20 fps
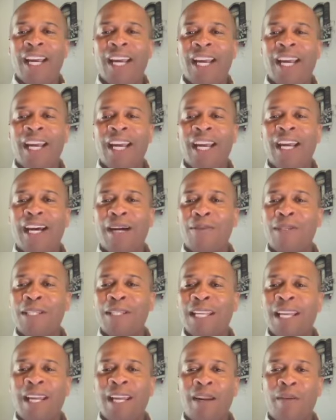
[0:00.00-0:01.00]
and I'm
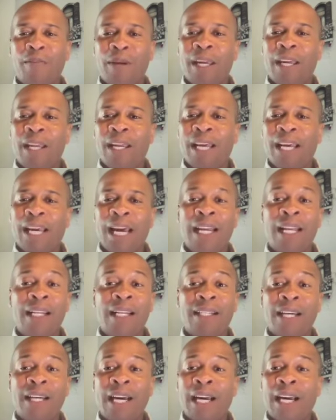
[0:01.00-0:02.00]
just laying in bed, like, I
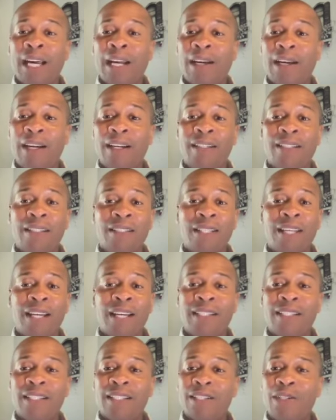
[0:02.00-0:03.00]
need to, I gotta
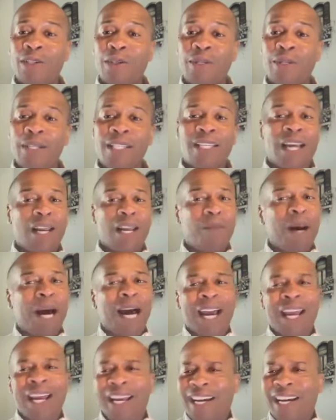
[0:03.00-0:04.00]
text this dude and tell him
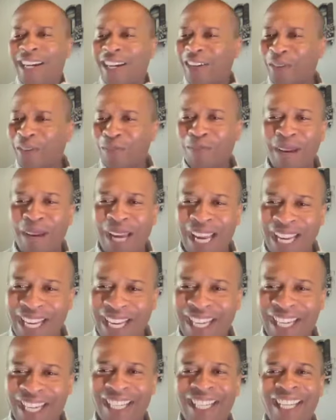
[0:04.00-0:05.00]
I ain't gonna
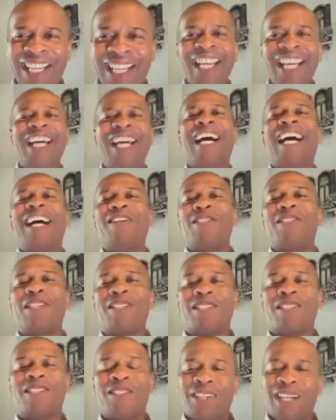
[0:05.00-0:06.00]
make it. I was
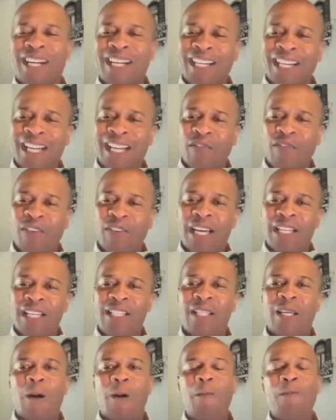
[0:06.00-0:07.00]
just dreading that flight.
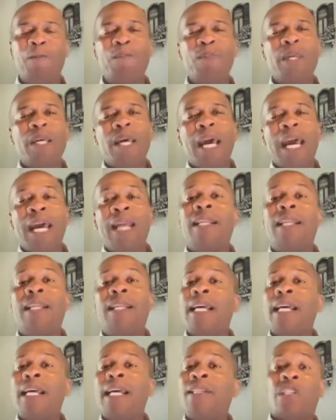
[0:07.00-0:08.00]
So, and
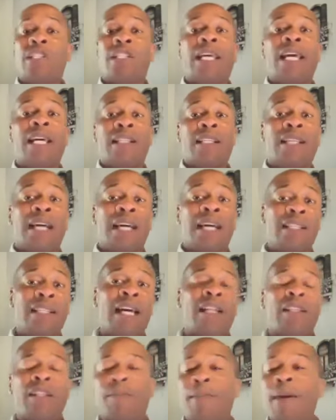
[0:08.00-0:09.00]
then just to get to like
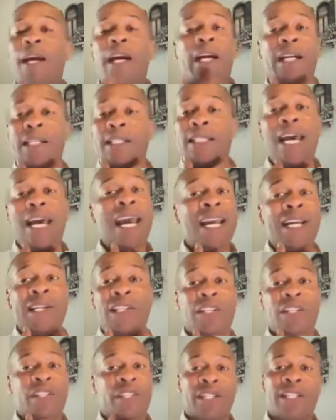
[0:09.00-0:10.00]
South America to
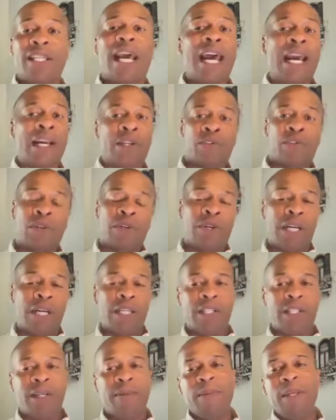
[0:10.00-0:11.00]
Asia is just extra
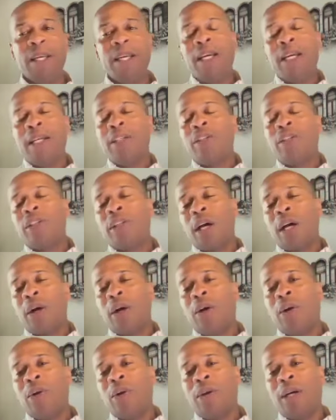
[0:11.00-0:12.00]
crazy.
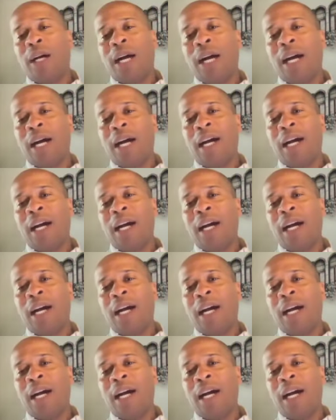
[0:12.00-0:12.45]
So uh,